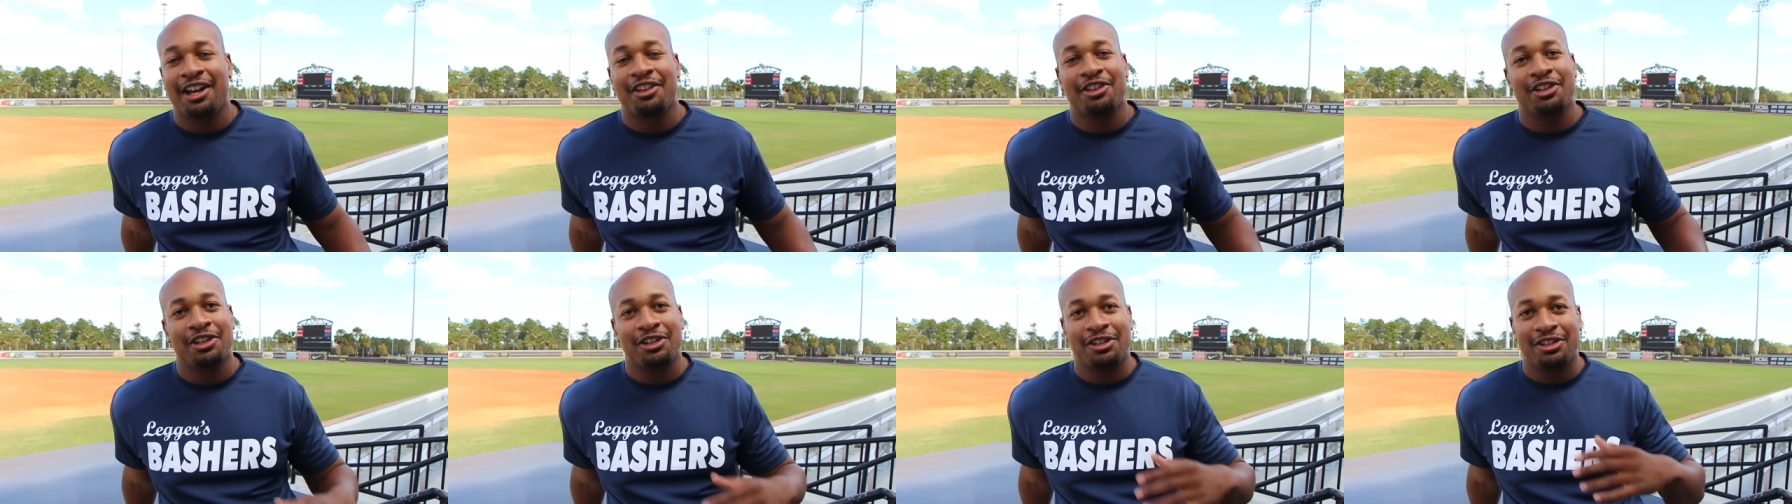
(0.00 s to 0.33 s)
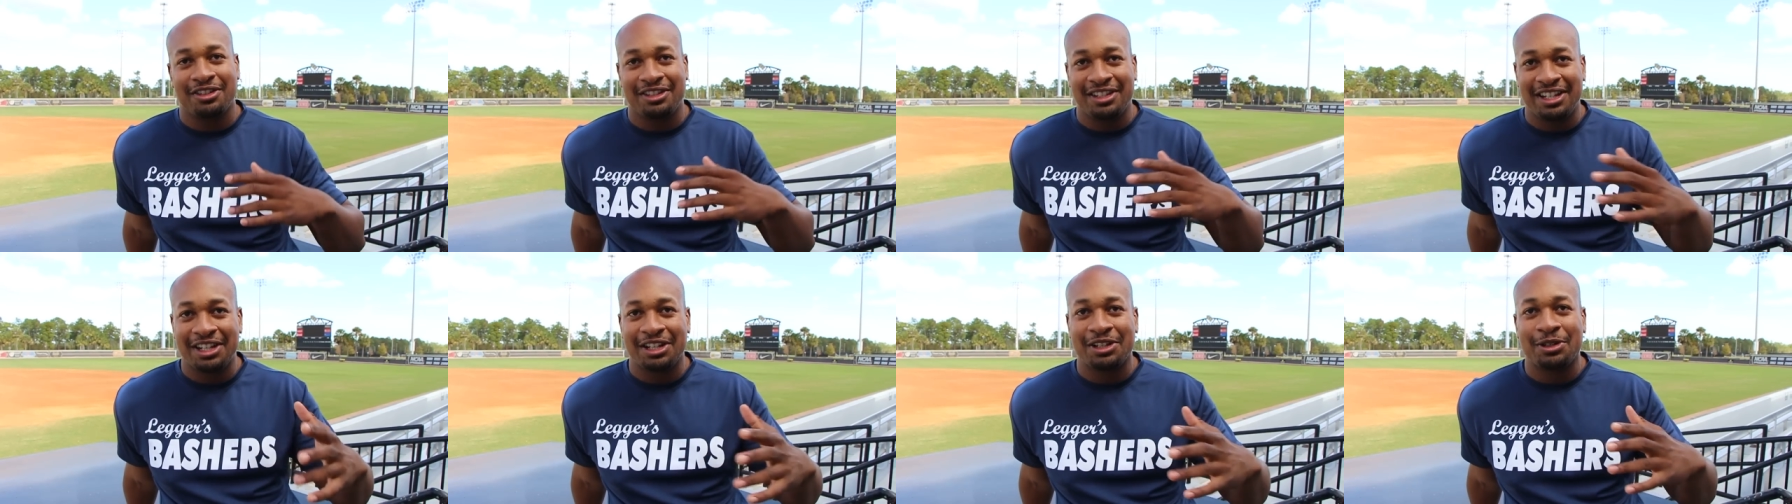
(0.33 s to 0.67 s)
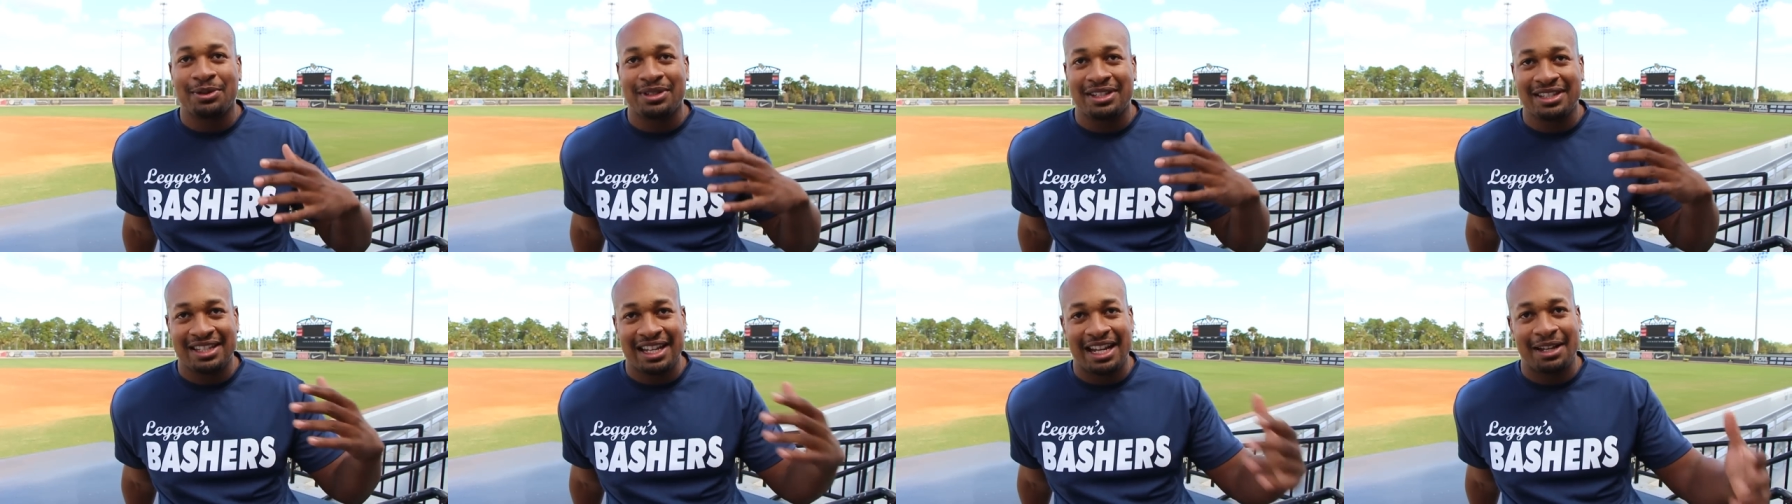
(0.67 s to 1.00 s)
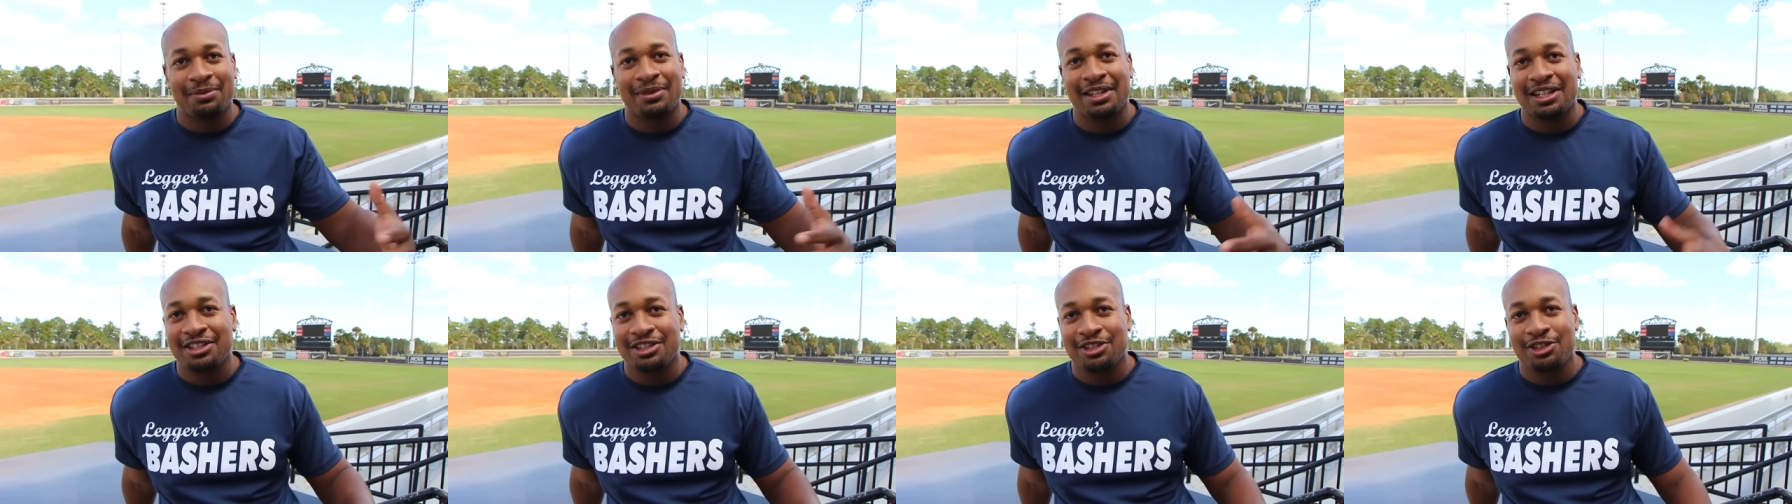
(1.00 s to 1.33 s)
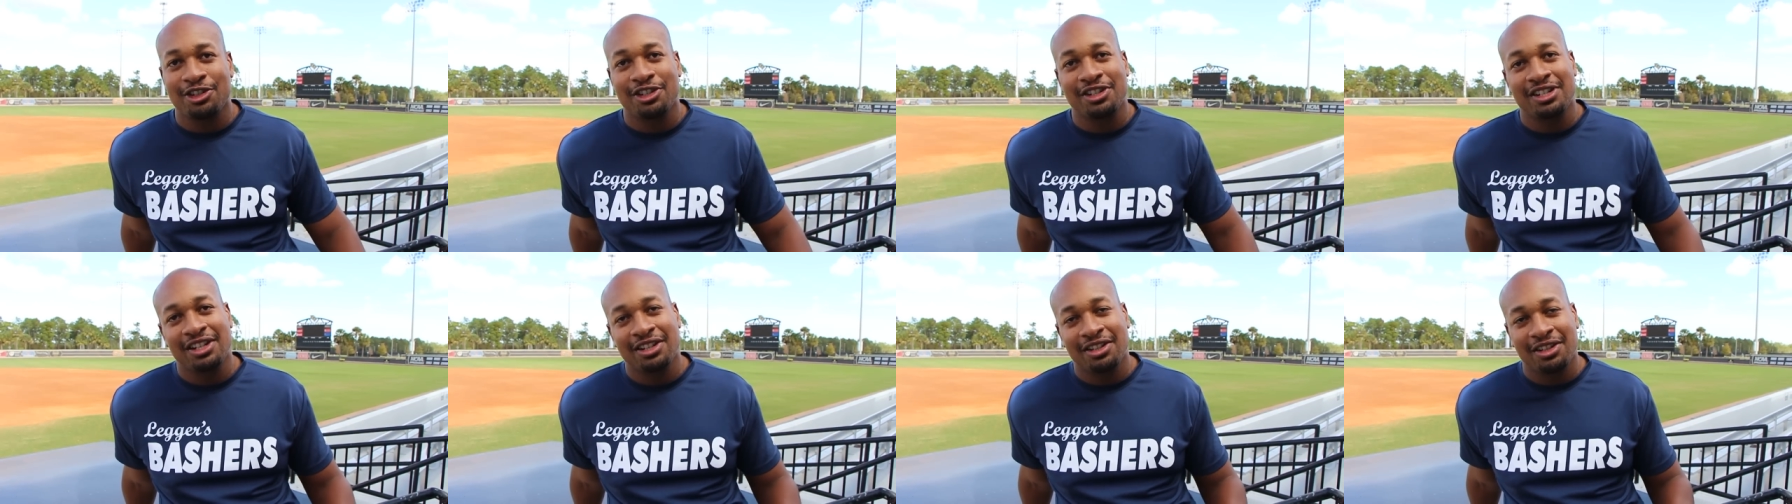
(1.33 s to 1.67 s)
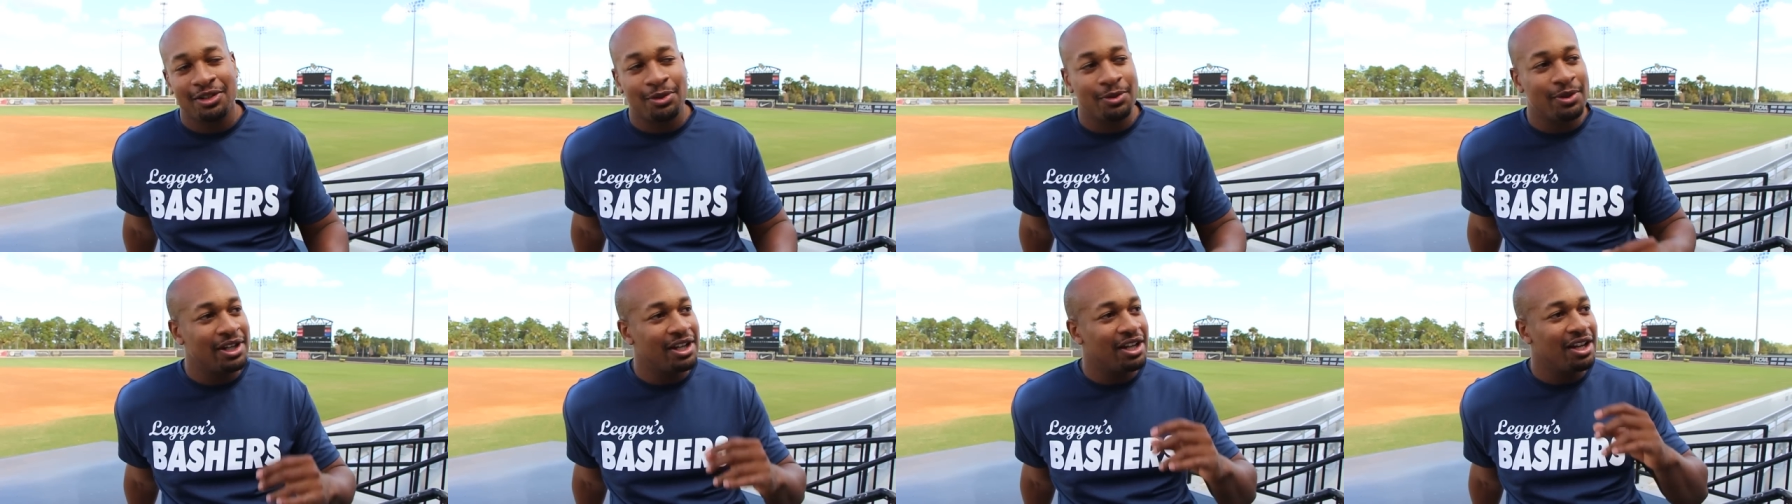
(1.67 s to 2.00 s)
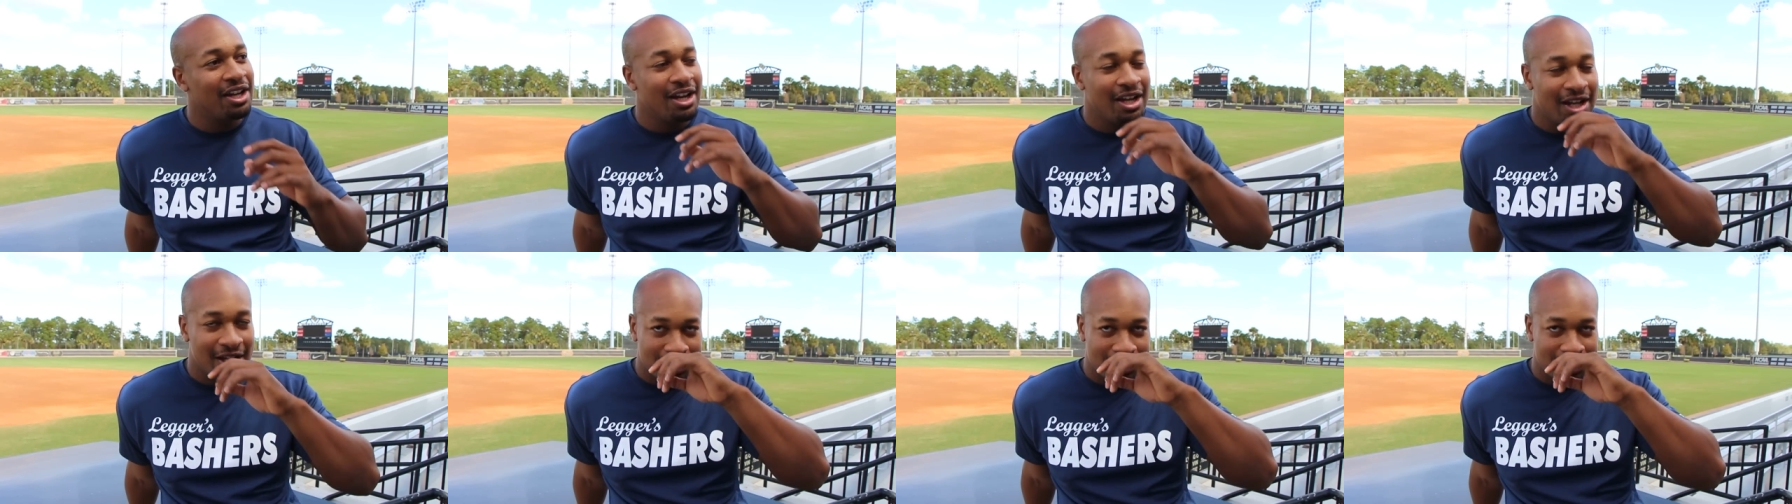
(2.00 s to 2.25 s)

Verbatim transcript: they're dealing with the same things you're dealing with,